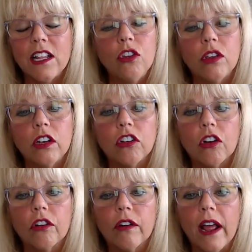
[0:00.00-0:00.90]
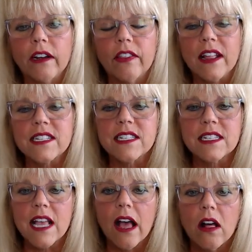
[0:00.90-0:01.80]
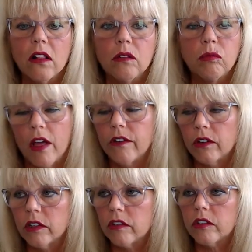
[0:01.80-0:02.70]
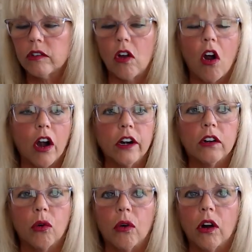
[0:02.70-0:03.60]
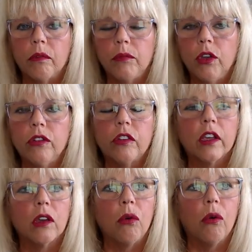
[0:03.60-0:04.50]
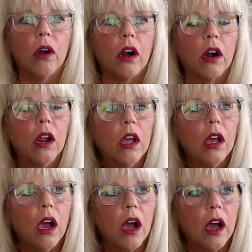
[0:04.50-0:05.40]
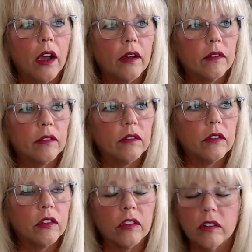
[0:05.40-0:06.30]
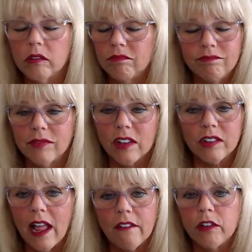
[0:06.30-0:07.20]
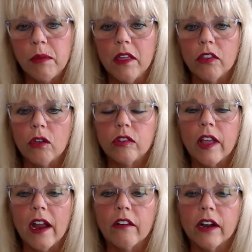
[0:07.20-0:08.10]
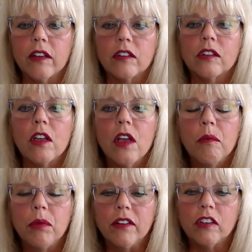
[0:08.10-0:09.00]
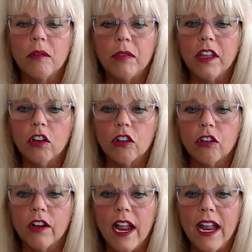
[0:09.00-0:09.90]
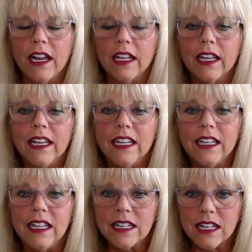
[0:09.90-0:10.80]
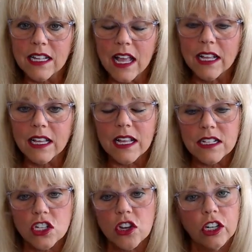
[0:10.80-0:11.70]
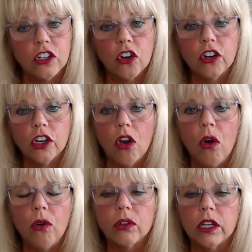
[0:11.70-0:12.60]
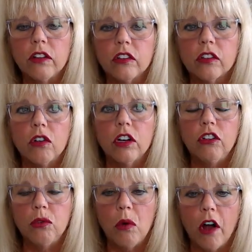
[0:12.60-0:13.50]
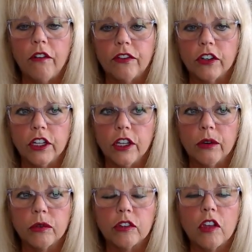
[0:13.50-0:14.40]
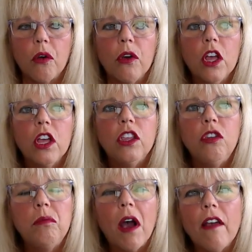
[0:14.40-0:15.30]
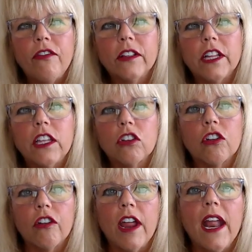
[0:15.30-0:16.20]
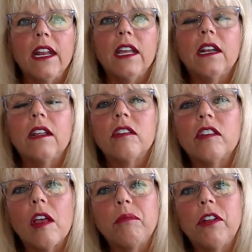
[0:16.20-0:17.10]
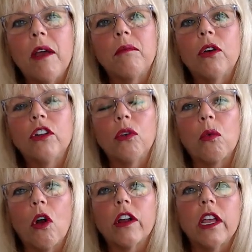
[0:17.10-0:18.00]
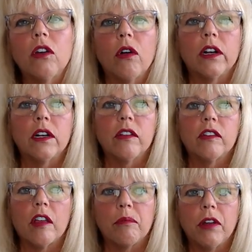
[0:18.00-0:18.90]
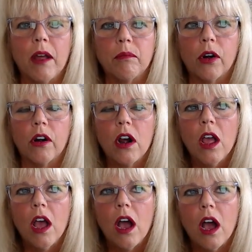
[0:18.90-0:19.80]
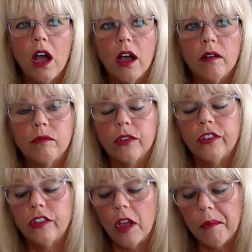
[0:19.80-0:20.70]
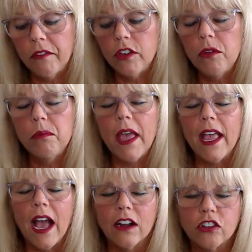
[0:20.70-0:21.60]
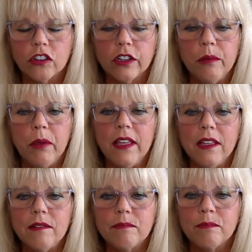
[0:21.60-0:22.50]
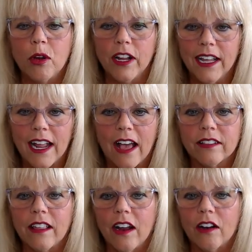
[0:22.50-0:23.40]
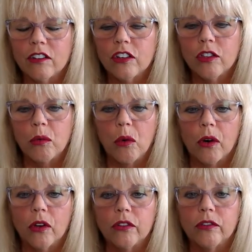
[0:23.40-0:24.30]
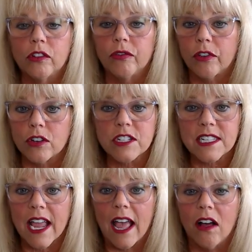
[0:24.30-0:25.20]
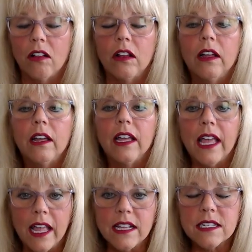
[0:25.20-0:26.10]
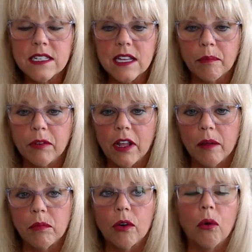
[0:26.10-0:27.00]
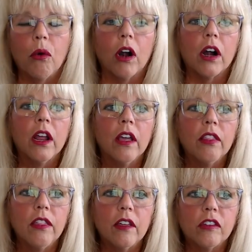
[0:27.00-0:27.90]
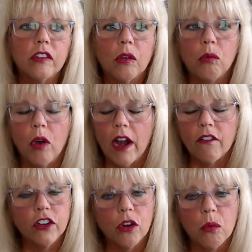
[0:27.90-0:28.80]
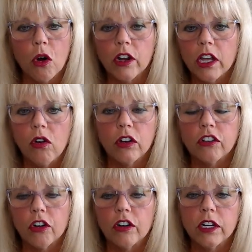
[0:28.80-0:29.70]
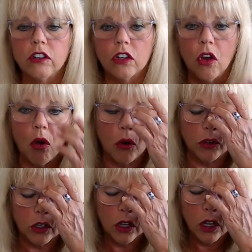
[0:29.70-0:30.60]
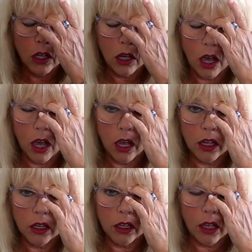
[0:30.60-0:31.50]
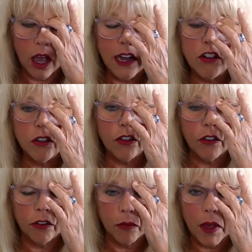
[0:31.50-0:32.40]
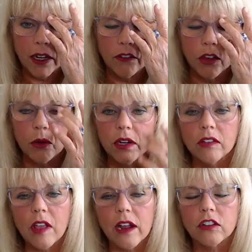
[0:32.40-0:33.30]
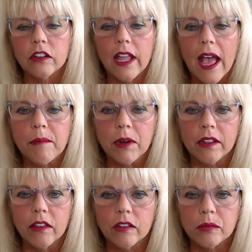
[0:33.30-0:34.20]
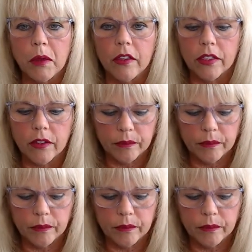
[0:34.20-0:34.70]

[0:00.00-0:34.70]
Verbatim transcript: you can turn around and then sell whether it's art or music or uh, doesn't have to be in those areas but something you're creating it, it, it's going to turn to gold it's going to do well for you so you I feel like you're creating it in September, you're working on it in September. Uh, some of you may actually be putting it out there to the world for sale in September or this whatever you're working on turning to gold. Uh, I do feel for many of you it is actually happening this month.